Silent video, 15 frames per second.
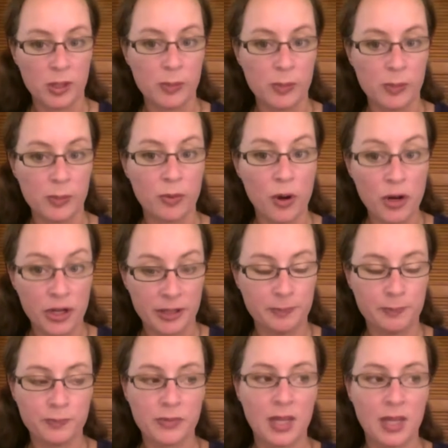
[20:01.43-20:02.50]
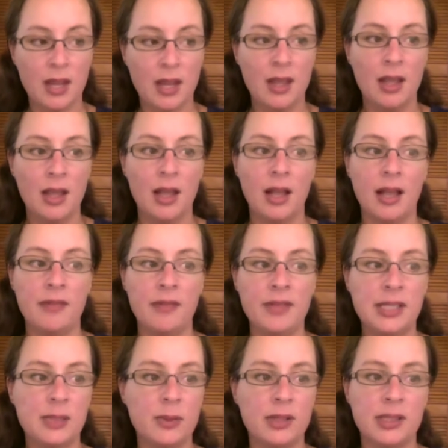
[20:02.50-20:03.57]
was broken. And
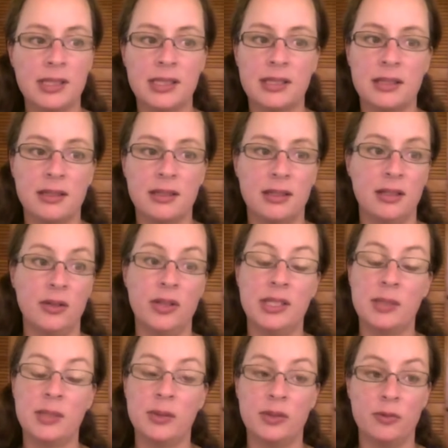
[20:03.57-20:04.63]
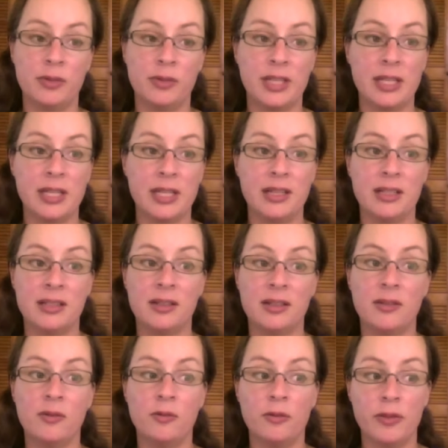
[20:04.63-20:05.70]
this was a really,
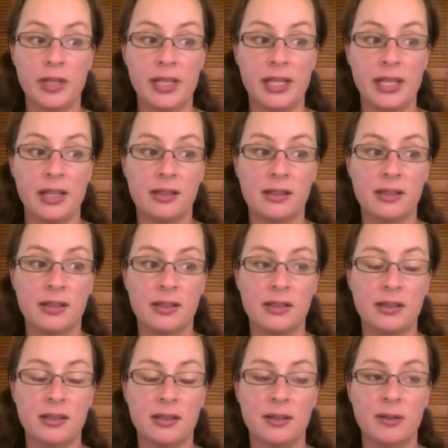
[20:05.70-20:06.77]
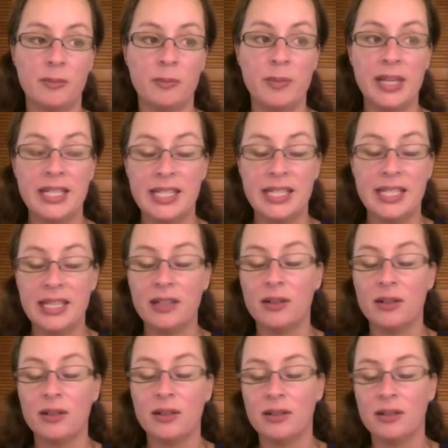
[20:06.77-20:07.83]
really big
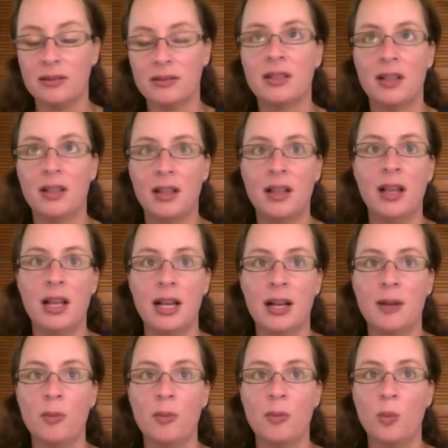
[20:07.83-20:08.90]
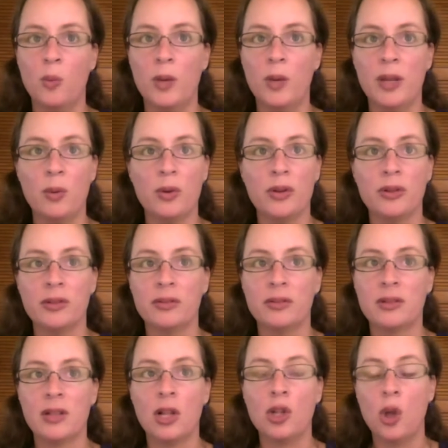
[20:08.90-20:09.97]
deal. We were
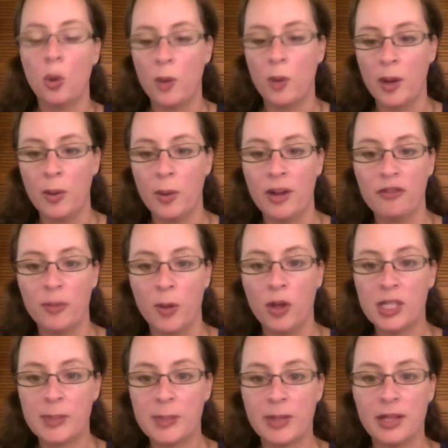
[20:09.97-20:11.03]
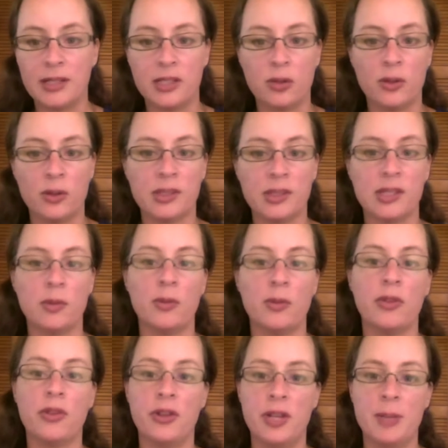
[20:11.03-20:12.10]
a long way away from a hospital. It took us
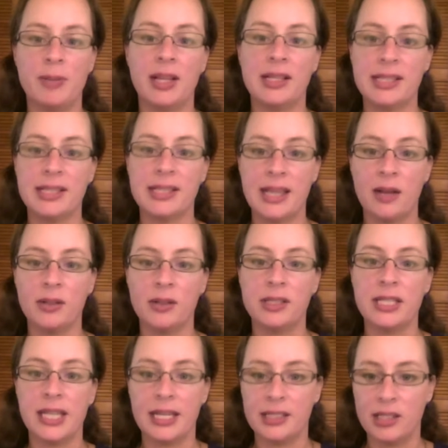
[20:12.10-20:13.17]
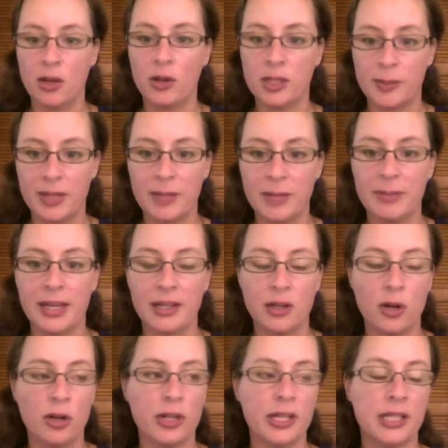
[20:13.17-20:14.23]
30 plus hours to get to the hospital in
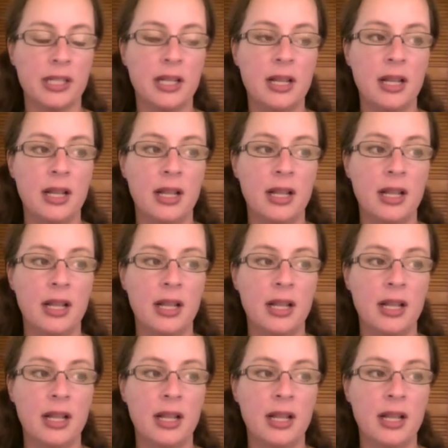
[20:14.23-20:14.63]
Bangkok. And